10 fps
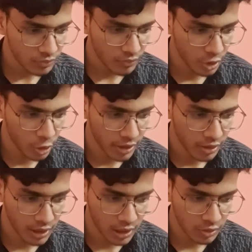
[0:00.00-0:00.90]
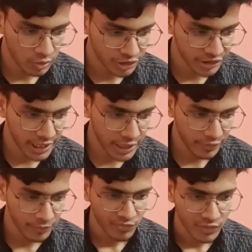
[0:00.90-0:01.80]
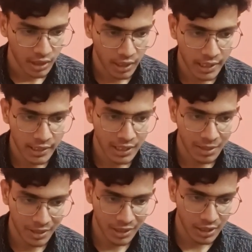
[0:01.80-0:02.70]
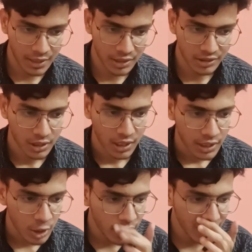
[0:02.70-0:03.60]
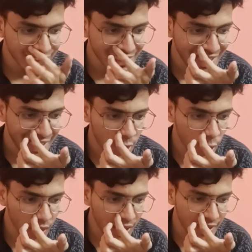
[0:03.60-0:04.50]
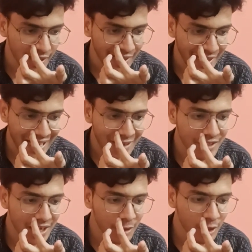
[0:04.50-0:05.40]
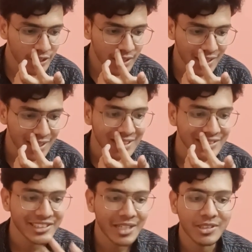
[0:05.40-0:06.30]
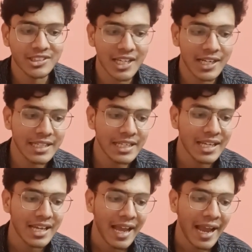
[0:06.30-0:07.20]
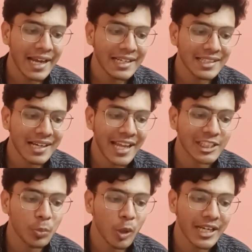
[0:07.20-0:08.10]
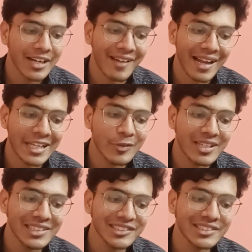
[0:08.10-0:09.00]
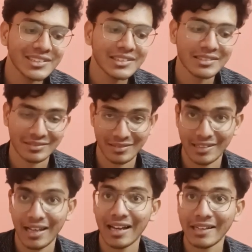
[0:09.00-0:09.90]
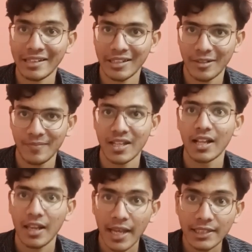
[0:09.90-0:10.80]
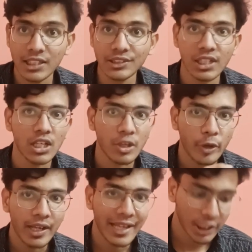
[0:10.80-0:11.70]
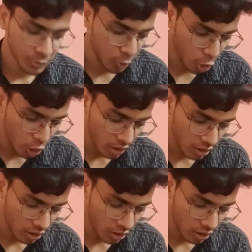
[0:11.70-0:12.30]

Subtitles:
Okay, now save, and I'm gonna run this. Now you can see hello world, I am Jabir Hussain, sum is 30, and the exported value is 9. Like this, you can export